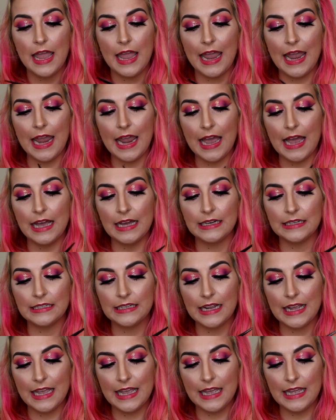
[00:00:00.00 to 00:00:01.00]
And
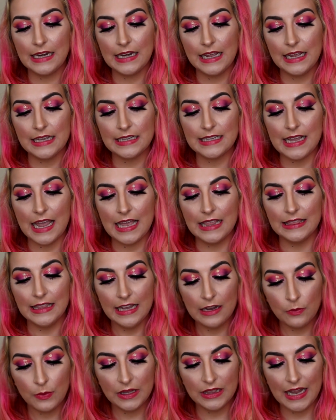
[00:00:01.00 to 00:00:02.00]
it is a
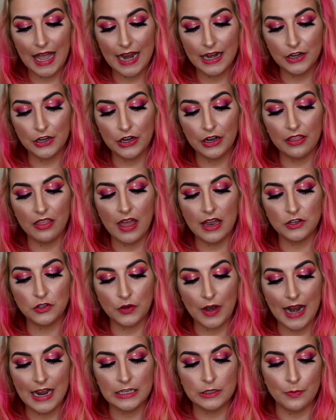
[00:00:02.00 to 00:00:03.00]
liquid liner that
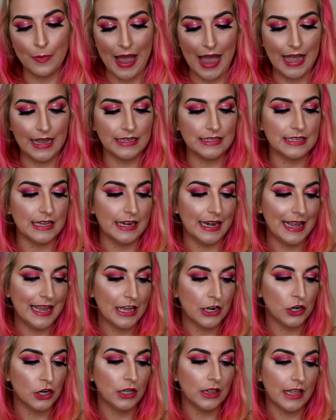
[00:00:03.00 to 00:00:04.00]
dries matte. It's an
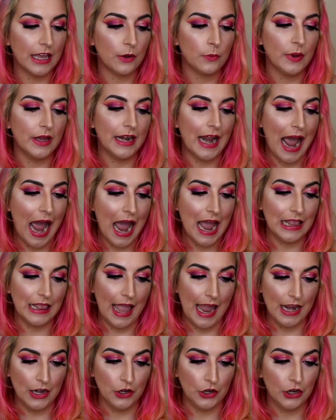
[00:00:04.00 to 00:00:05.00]
inner liquid
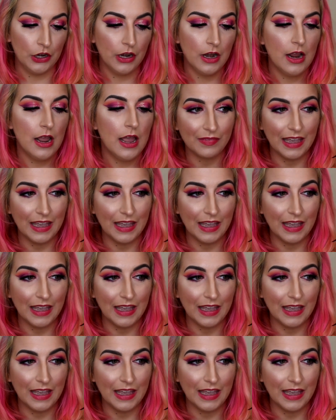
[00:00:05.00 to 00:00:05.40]
eyeliner.